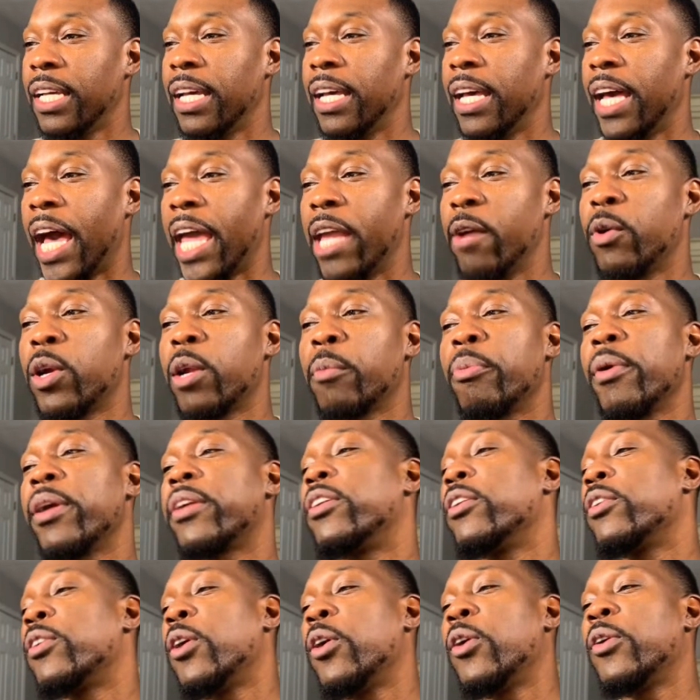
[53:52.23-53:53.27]
And you want to break
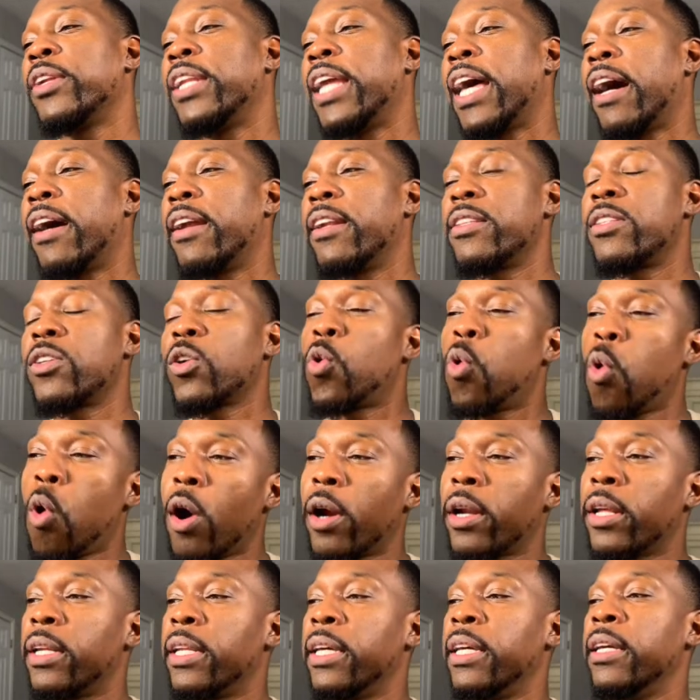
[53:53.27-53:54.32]
your goal down into
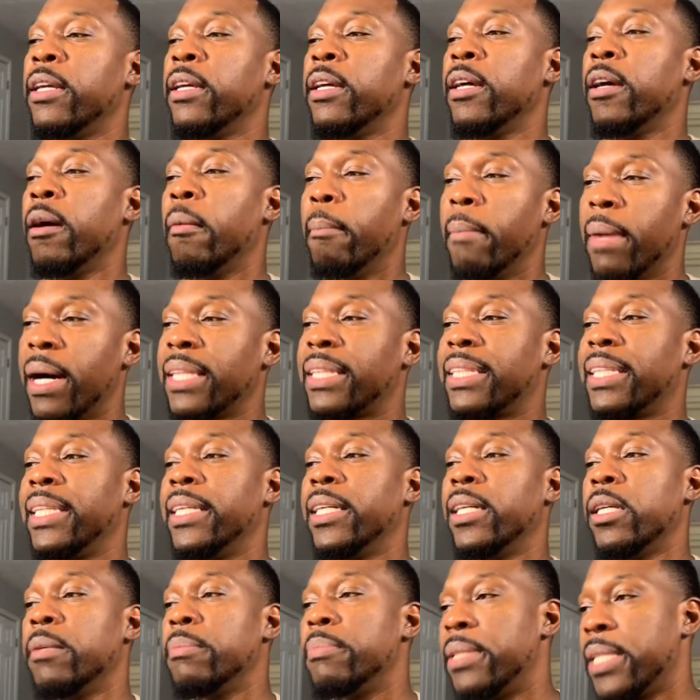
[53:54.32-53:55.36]
quarterly, monthly
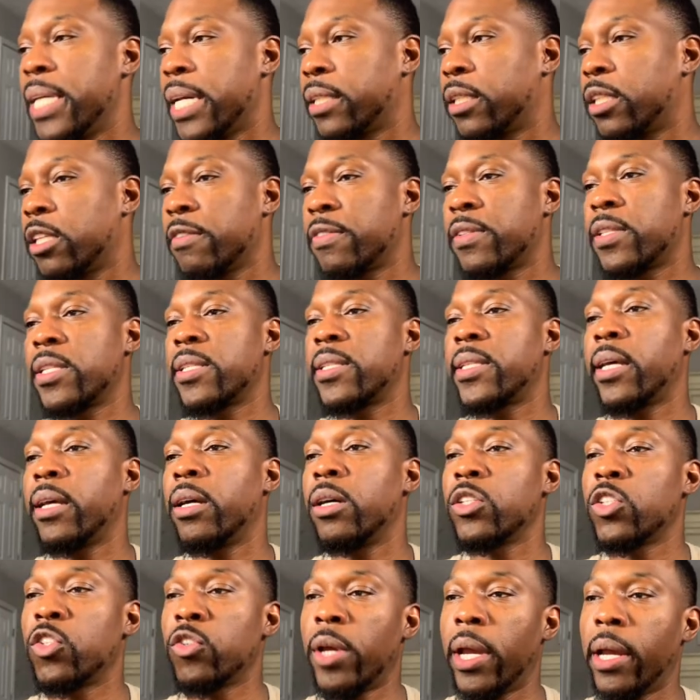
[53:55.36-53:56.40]
objectives to stay
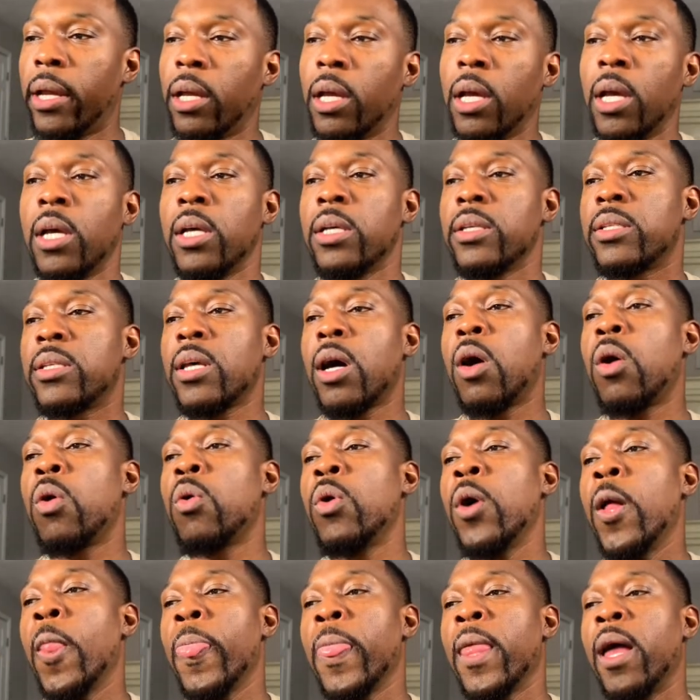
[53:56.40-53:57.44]
on track.
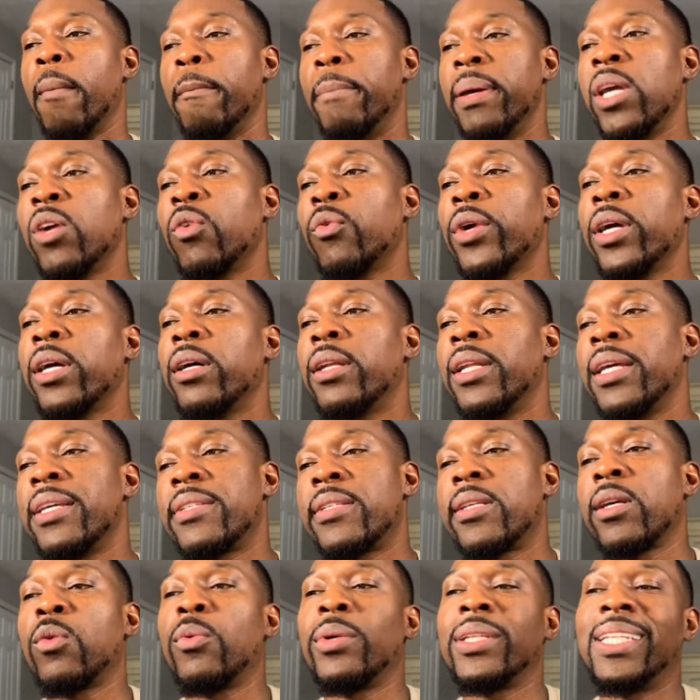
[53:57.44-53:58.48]
So be
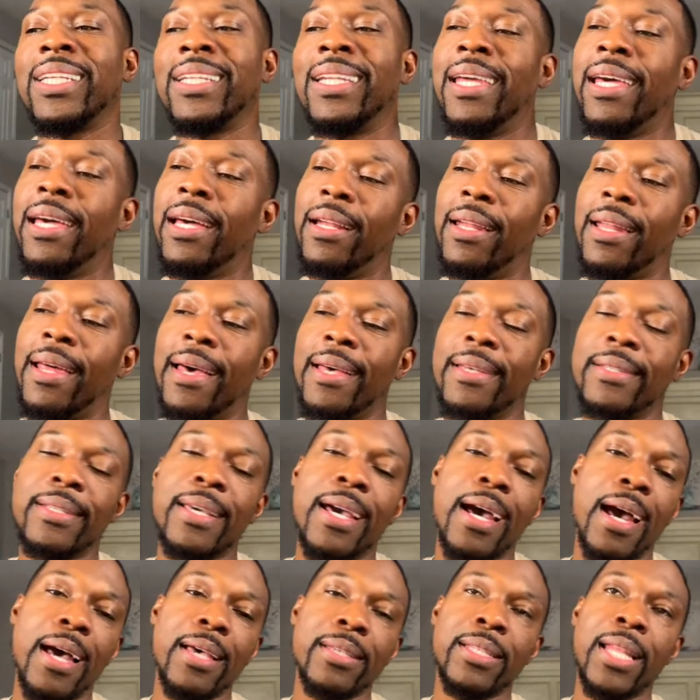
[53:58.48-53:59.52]
realistic with the deadlines,
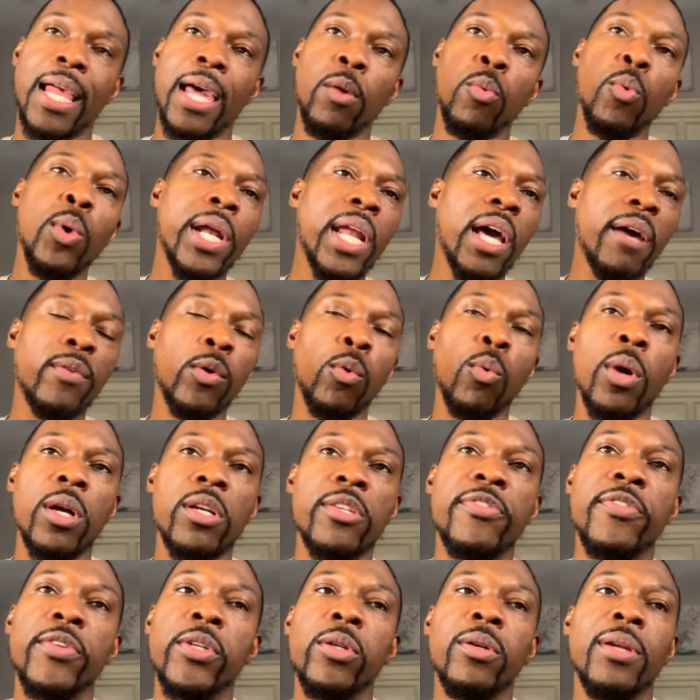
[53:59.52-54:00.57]
guys. Like whatever works
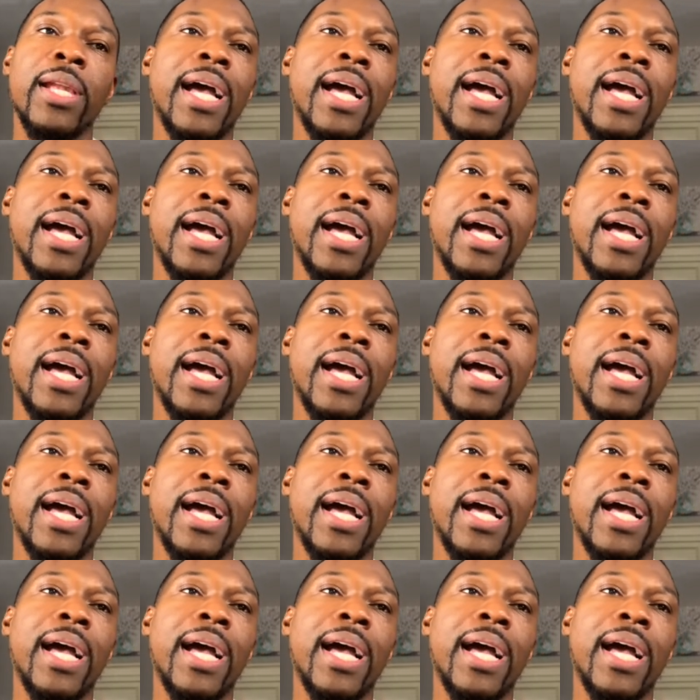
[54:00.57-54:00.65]
for you.